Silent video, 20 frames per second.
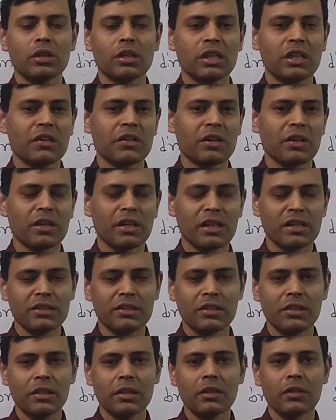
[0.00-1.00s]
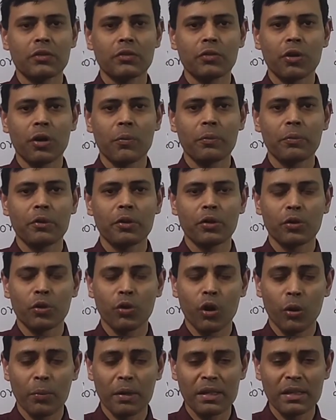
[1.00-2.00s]
you can easily drop your
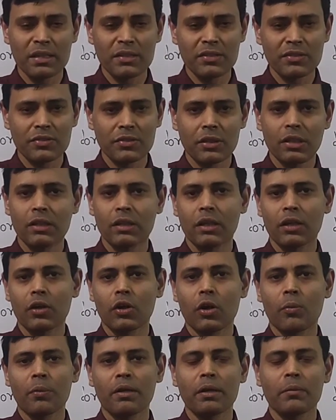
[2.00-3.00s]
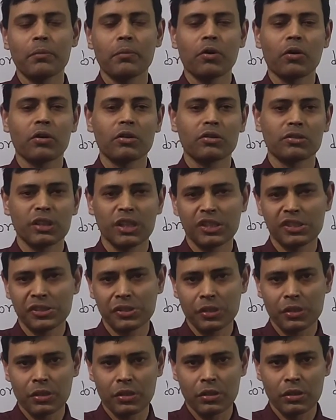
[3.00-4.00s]
comments in the comment box
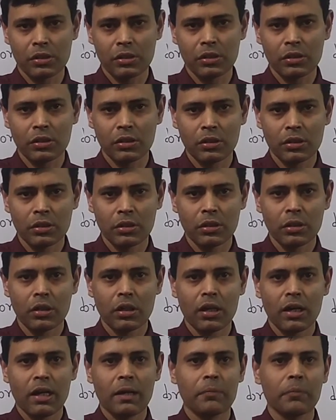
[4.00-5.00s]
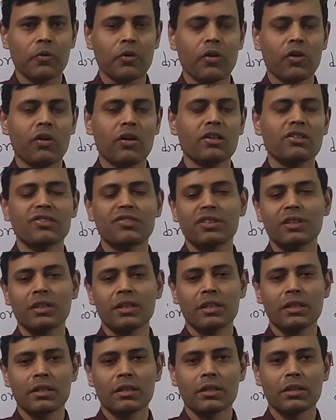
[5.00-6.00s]
section. I am always
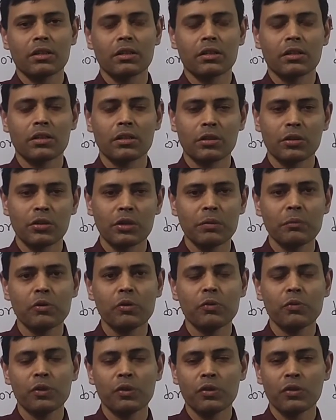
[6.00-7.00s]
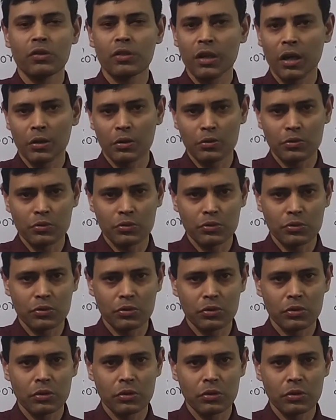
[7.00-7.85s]
here to remove your doubts.